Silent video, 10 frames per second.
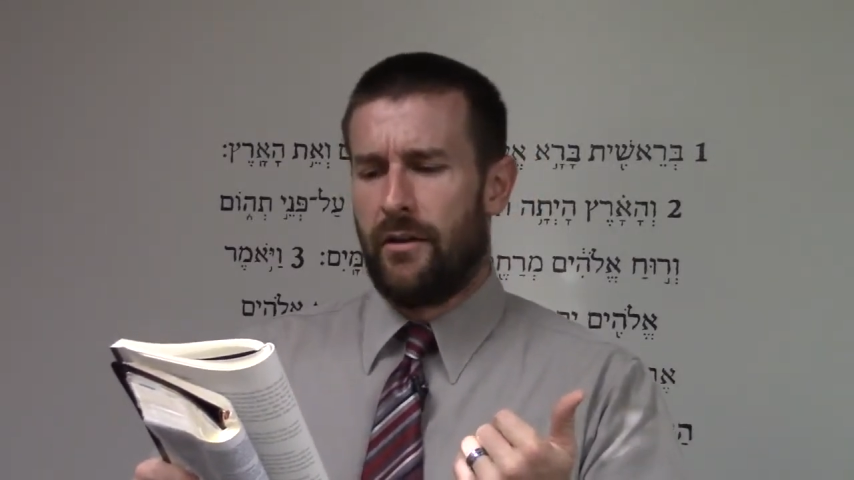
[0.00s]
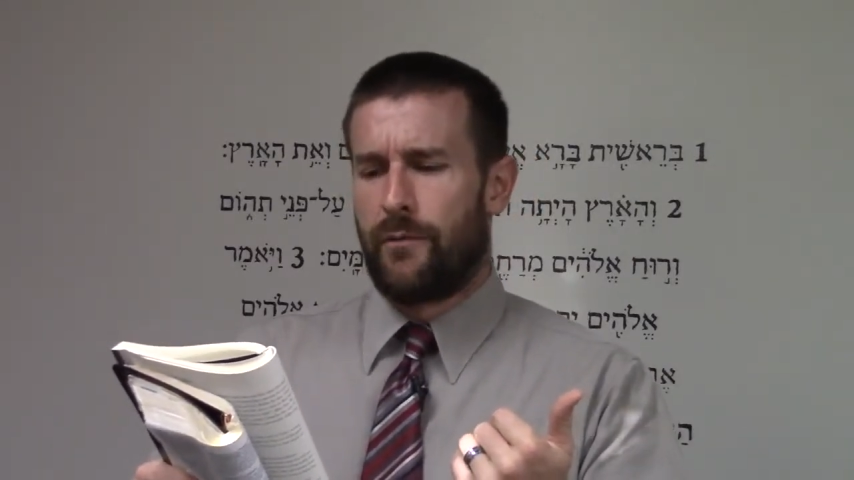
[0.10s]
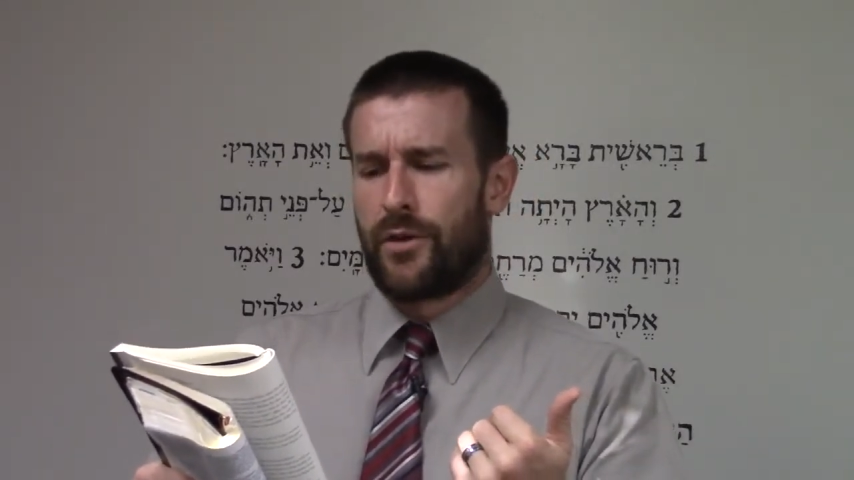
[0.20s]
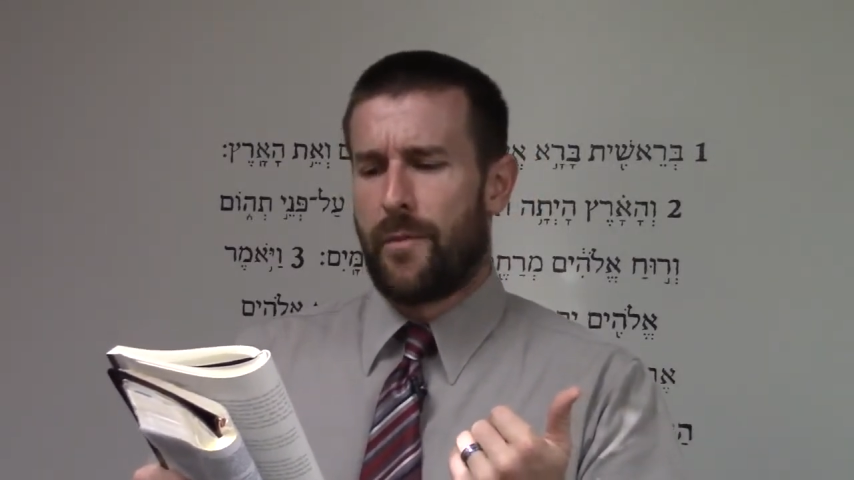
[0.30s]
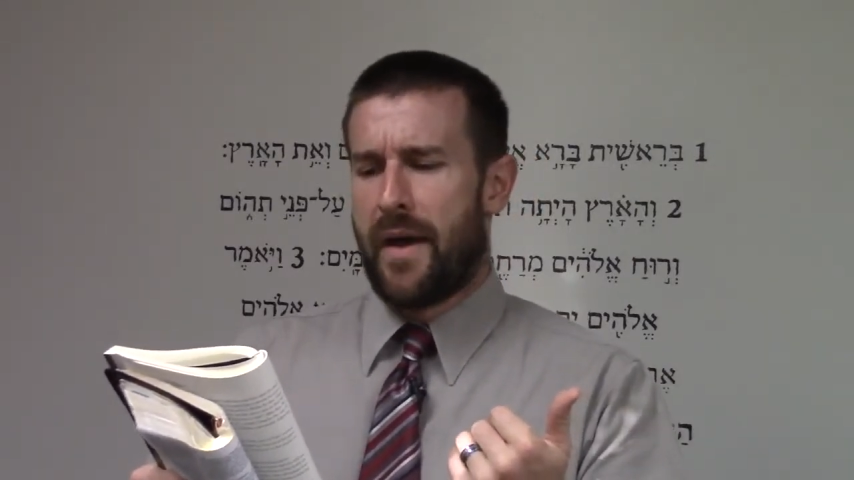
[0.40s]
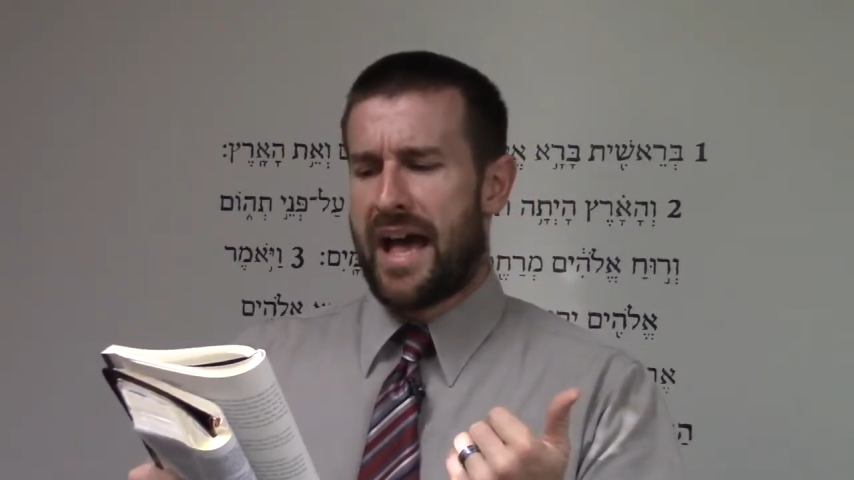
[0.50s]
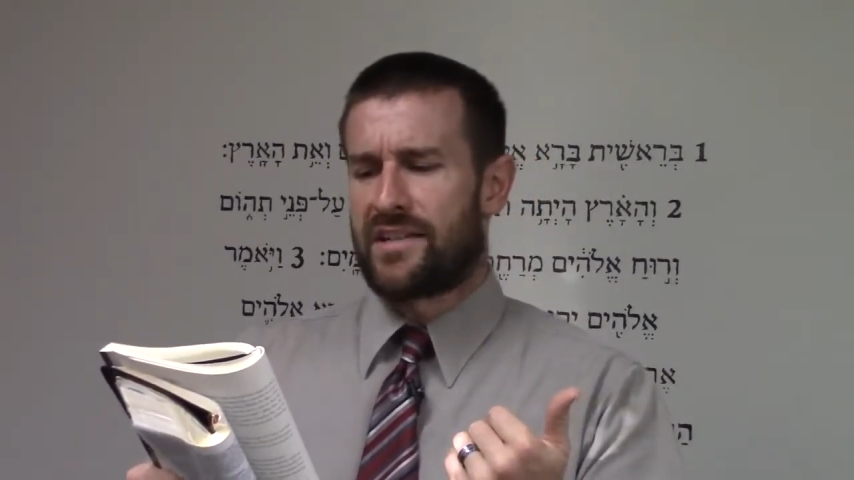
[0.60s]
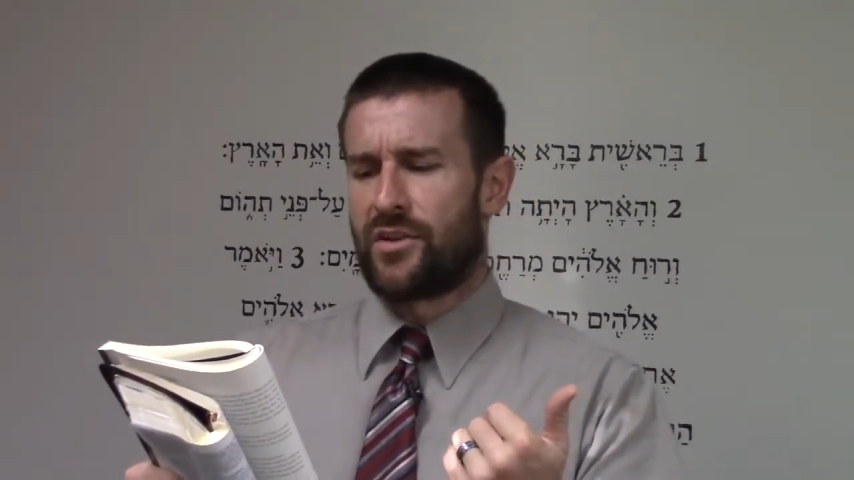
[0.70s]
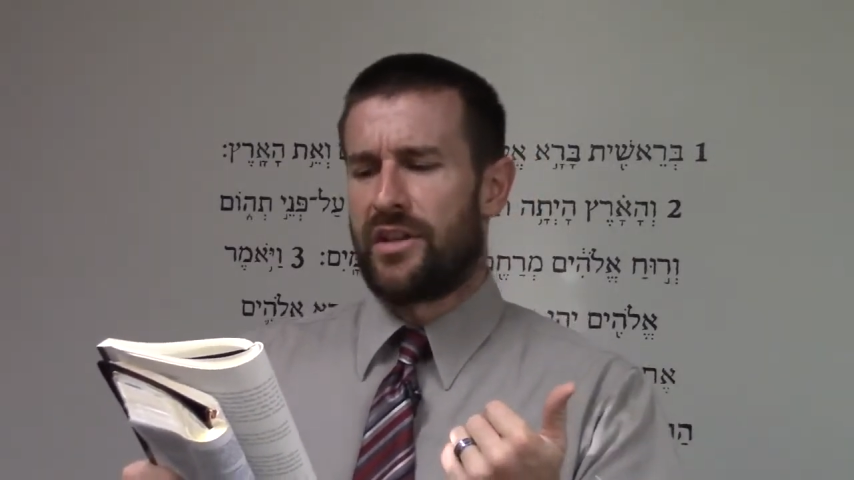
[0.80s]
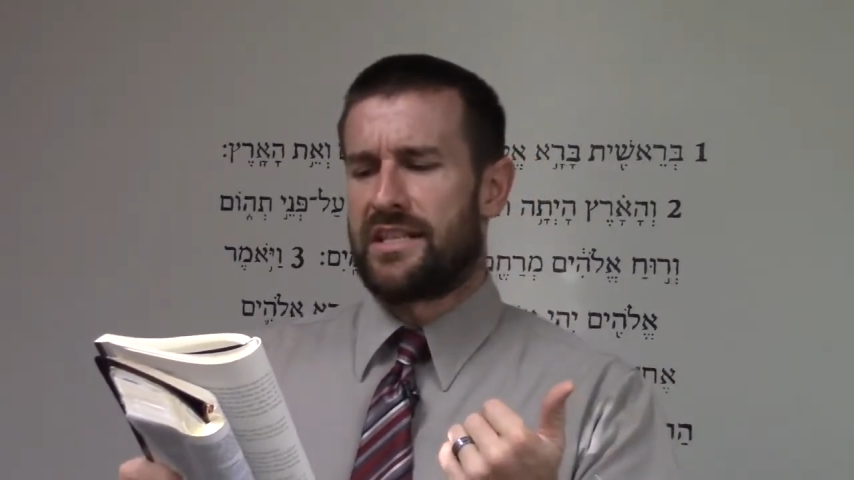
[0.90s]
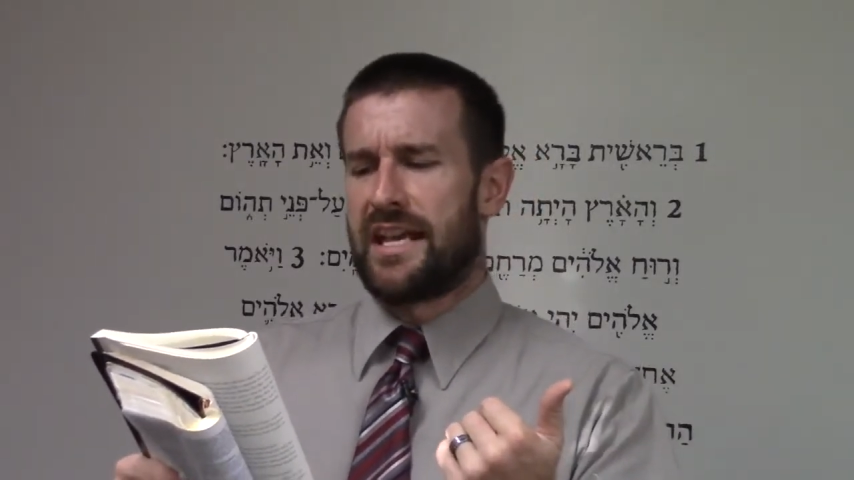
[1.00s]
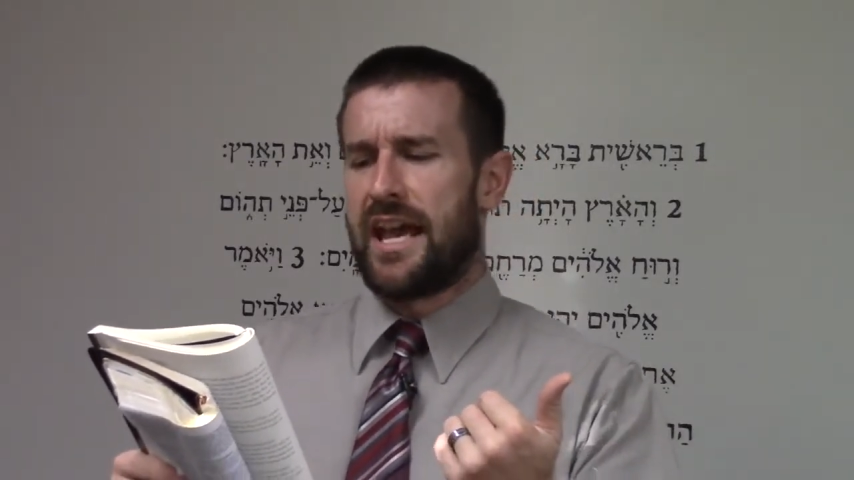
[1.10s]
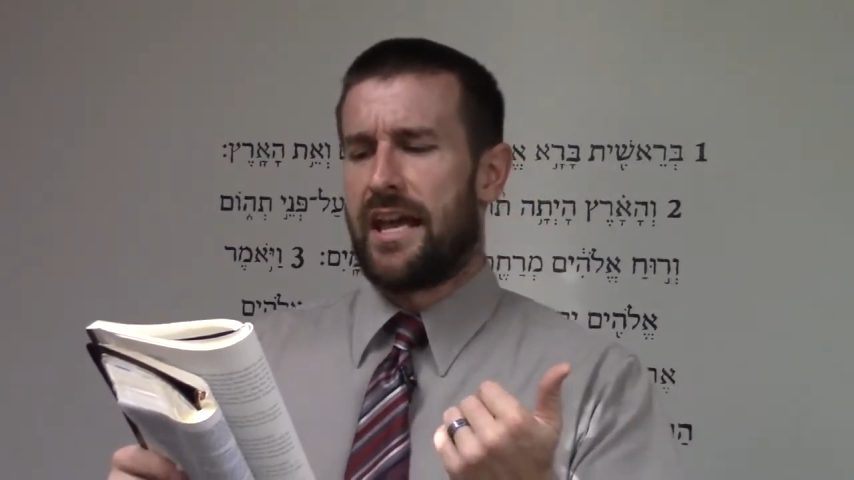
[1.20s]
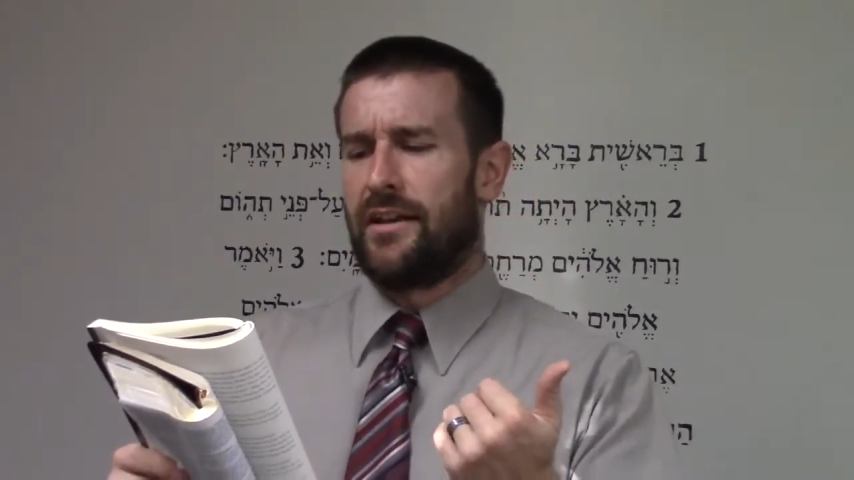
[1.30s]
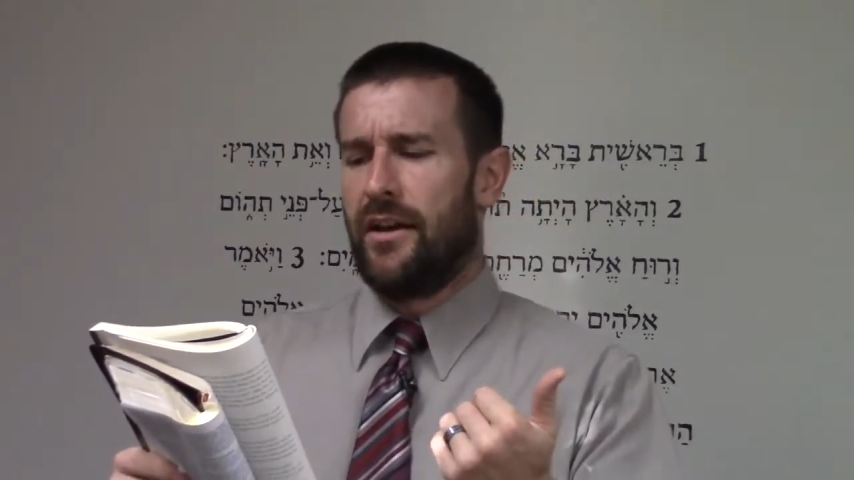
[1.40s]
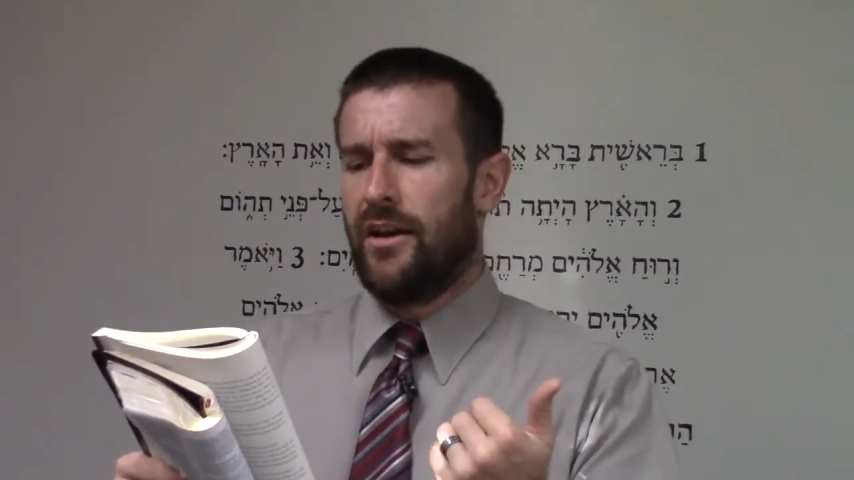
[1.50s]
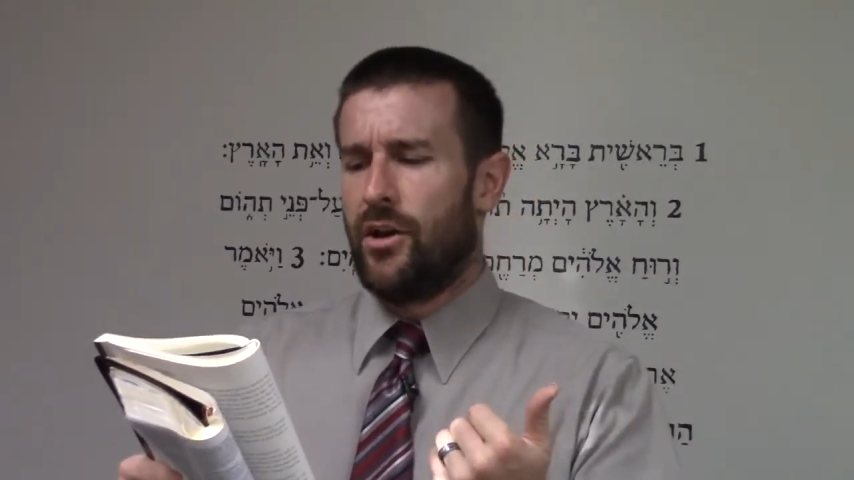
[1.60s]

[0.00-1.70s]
For the master hath said,